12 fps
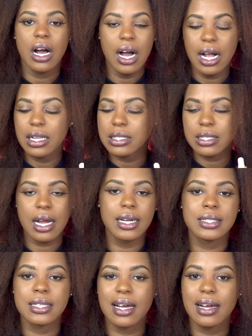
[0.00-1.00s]
all
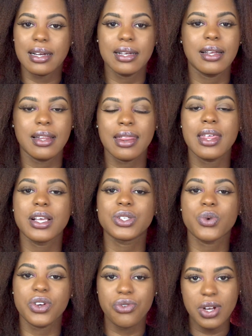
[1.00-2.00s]
sorts of things
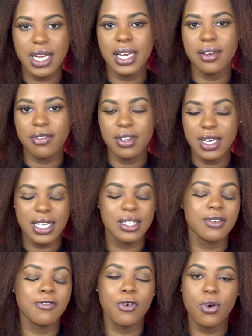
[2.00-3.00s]
where really need
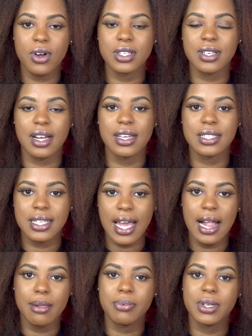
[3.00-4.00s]
to focus on the
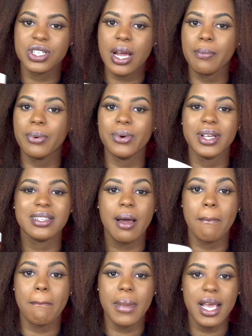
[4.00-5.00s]
scalp. The shampoo is
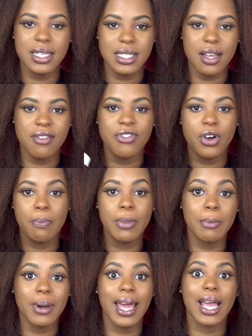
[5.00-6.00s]
amazing for
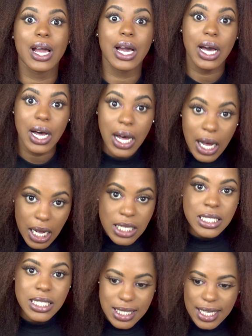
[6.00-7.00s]
people like
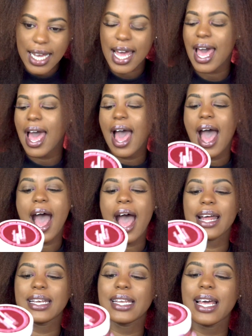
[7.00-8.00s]
us.
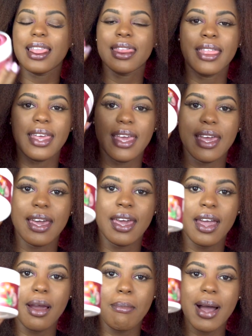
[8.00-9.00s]
And the
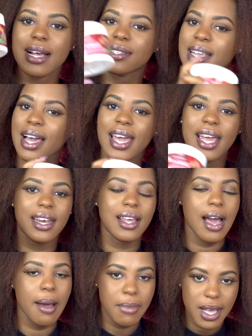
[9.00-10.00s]
hair mask, again,
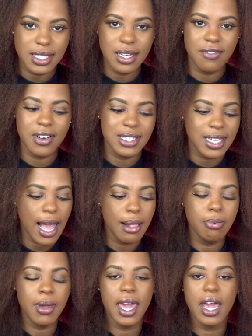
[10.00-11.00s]
amazing for
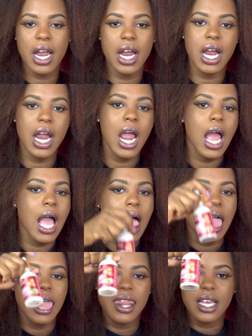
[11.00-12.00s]
scalp care.
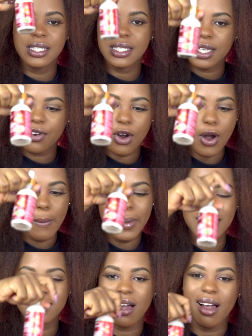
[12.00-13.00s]
The serum,
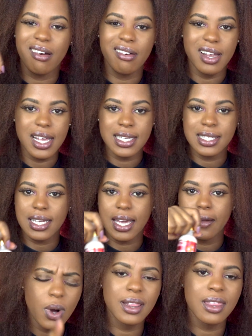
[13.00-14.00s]
it's not
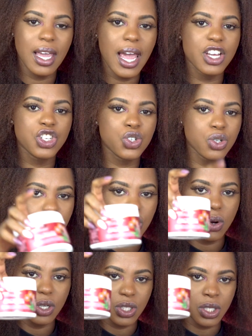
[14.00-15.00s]
greasy. One thing I should
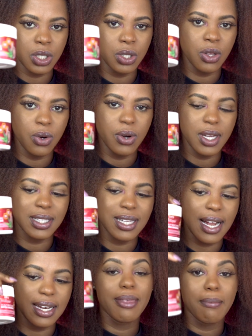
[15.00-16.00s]
note though is
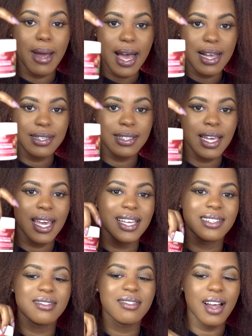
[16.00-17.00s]
that the mask
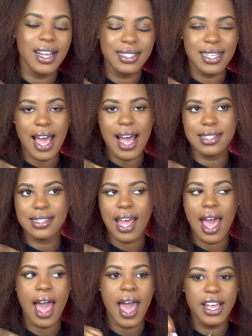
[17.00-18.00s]
is not as
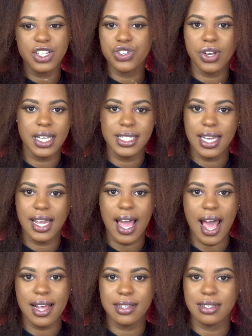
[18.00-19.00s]
hydrating
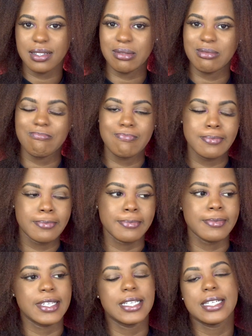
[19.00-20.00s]
as
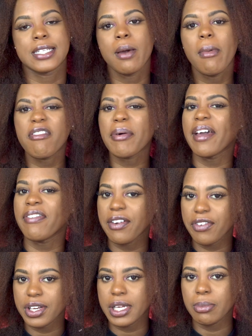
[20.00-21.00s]
some of my
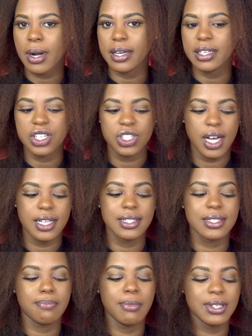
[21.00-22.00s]
favorite deep
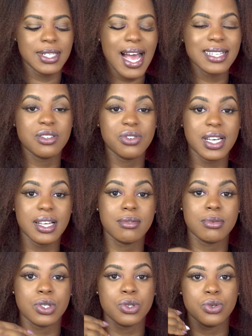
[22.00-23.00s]
conditions, but as it
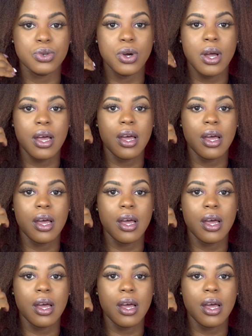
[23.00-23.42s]
relates to